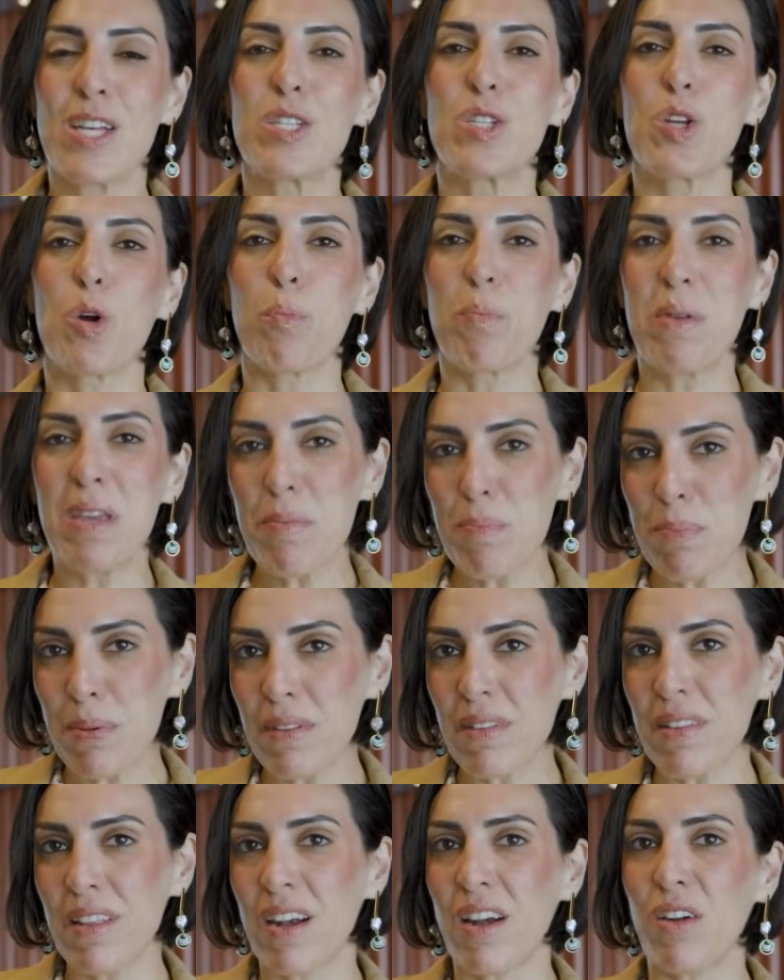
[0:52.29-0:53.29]
So
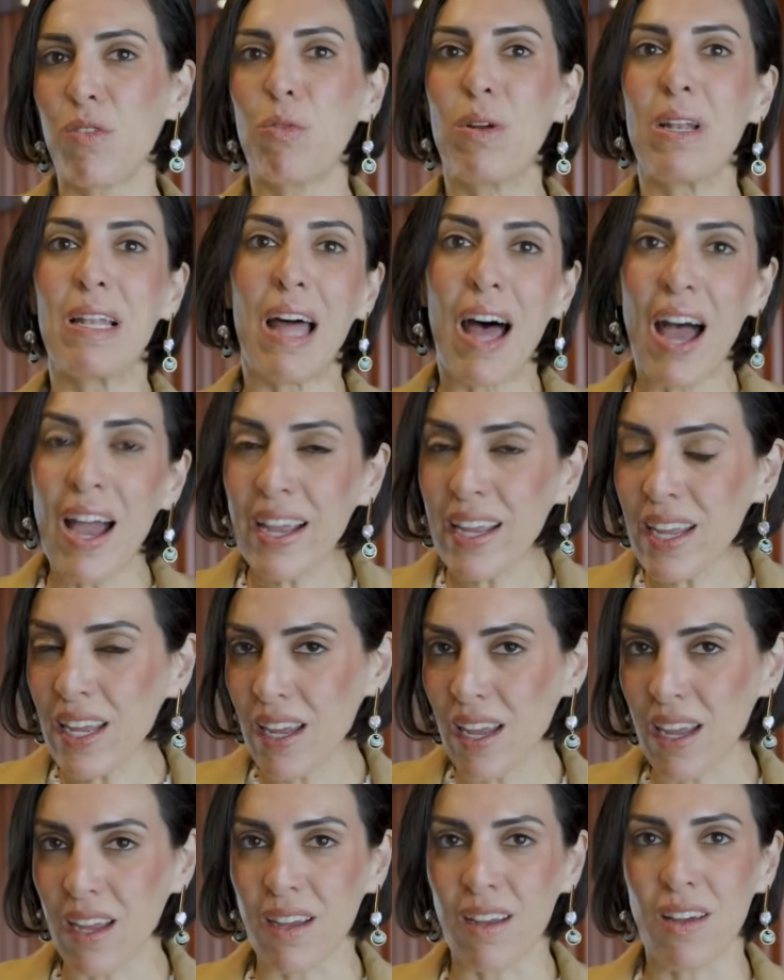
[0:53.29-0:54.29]
people that are
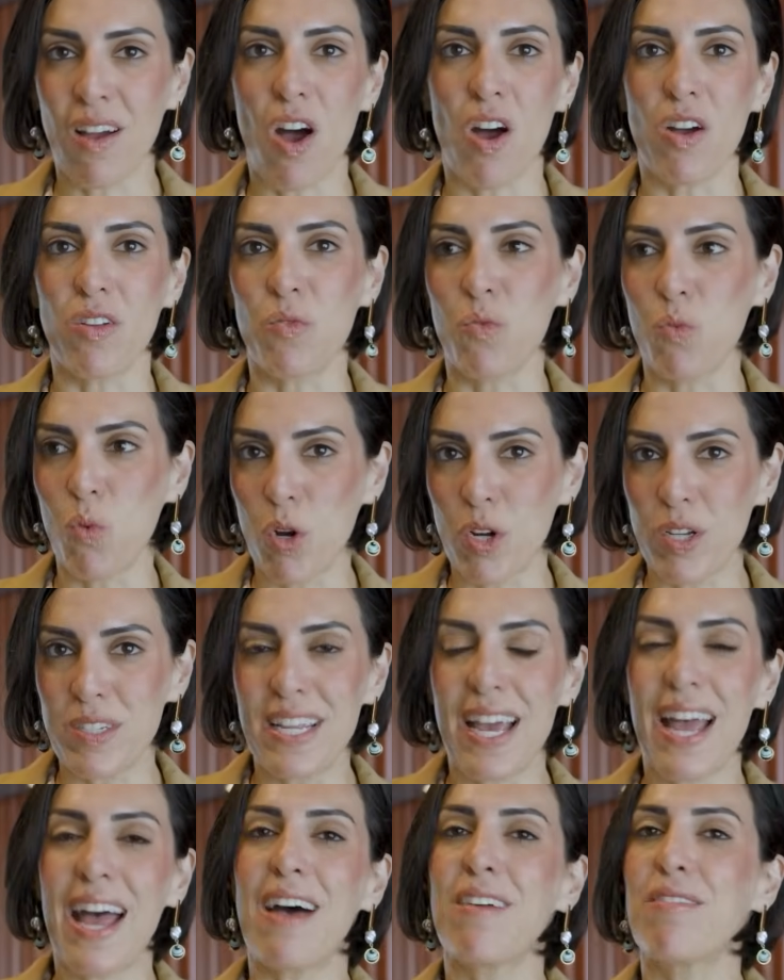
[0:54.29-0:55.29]
relying on
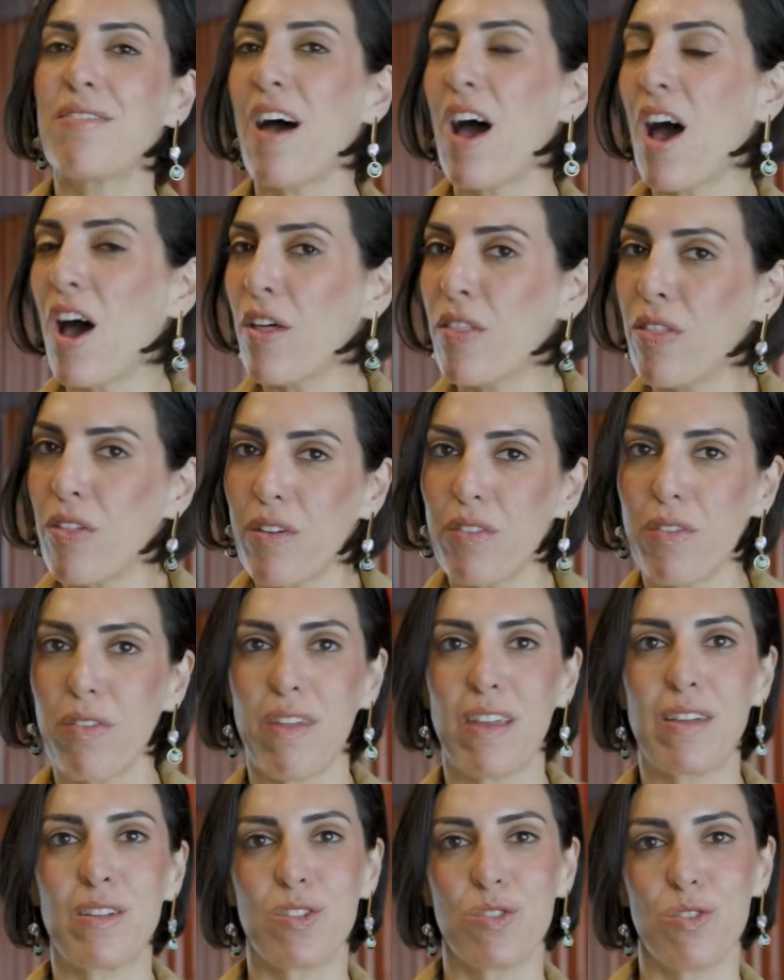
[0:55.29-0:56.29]
wood have other
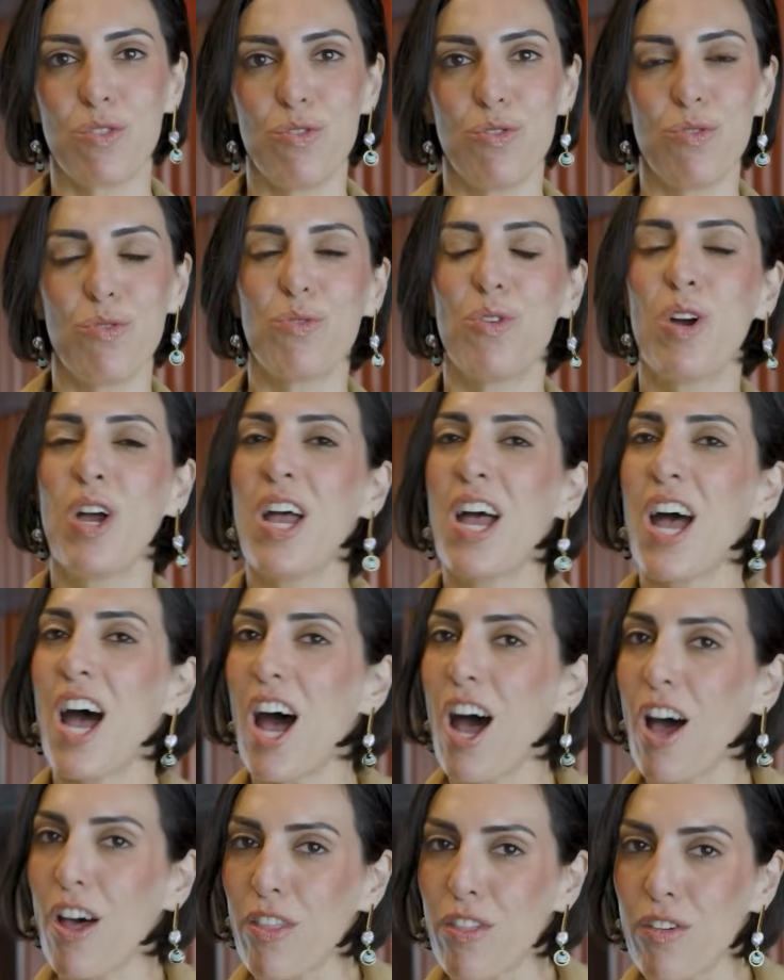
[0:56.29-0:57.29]
things to do,
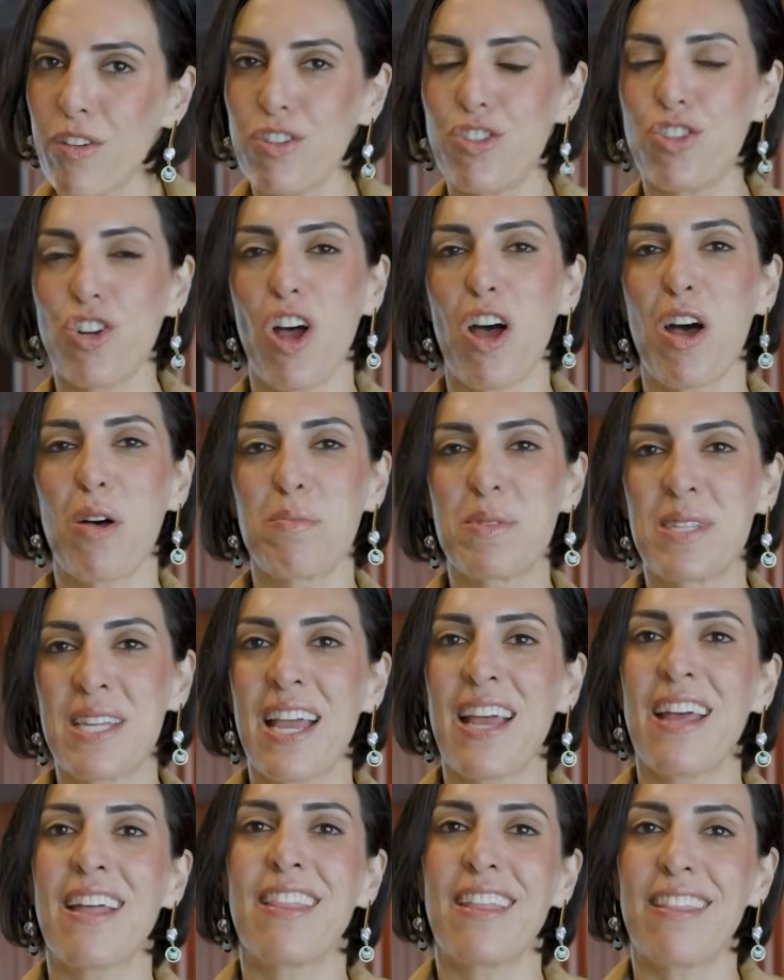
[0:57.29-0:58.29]
other jobs
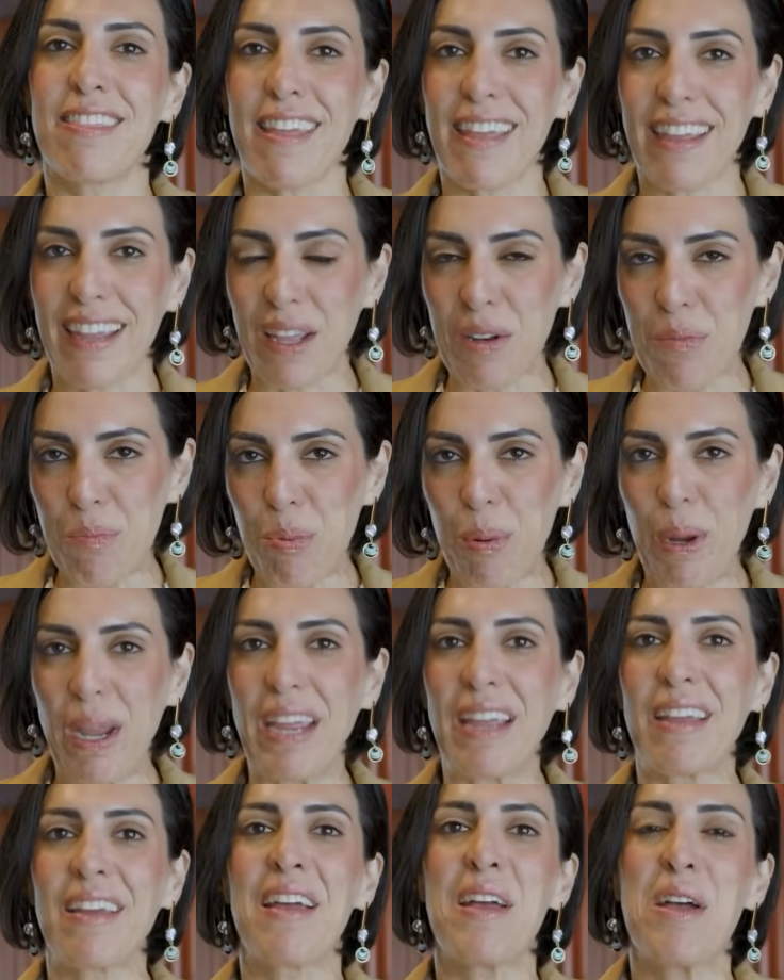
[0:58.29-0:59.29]
that they can
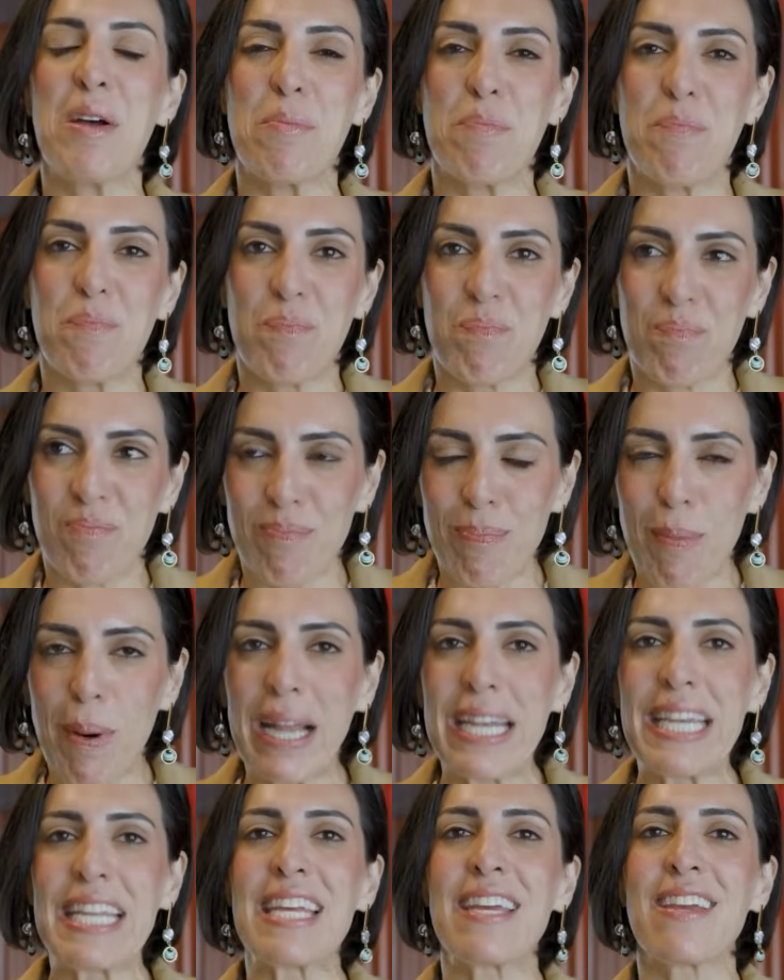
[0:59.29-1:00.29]
bring
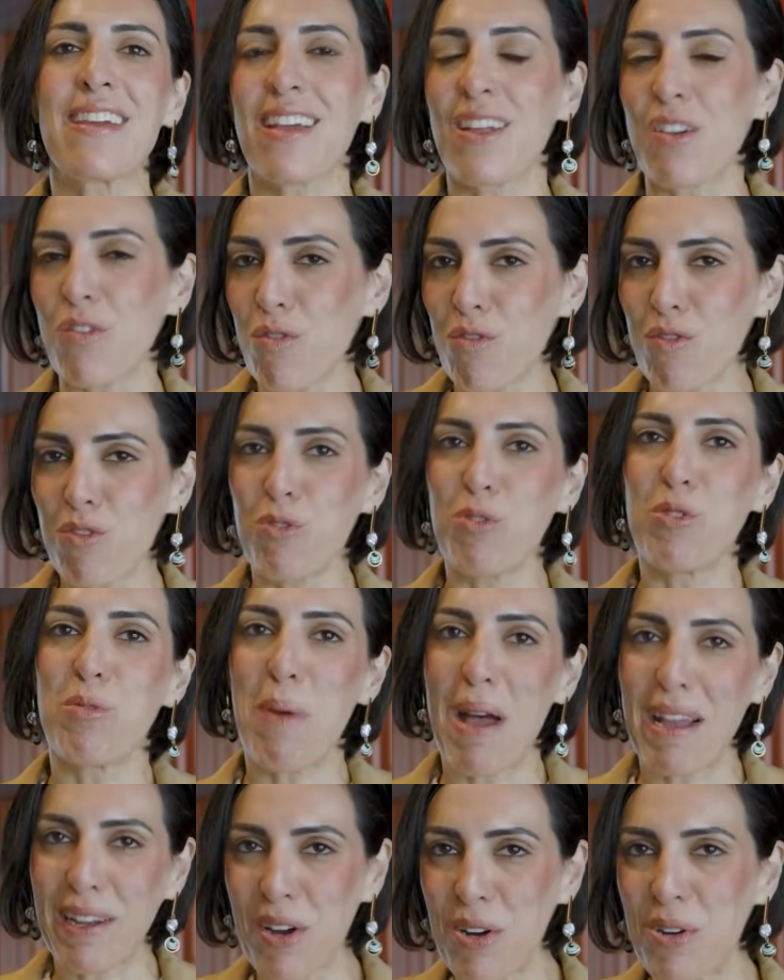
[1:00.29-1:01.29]
money and food
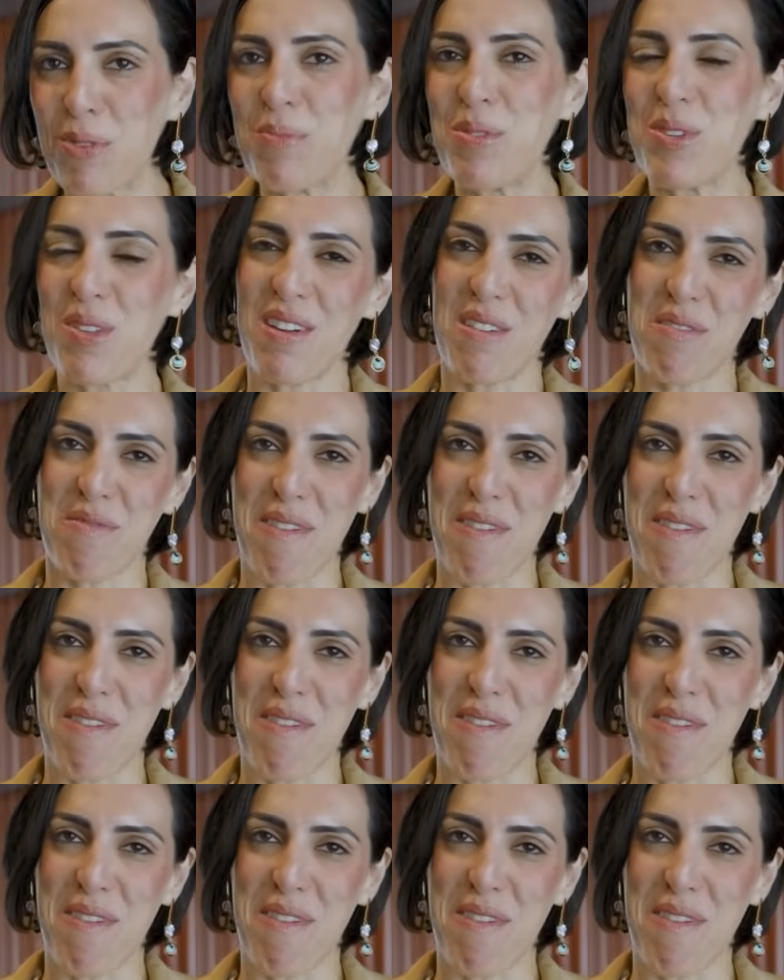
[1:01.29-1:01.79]
back home to their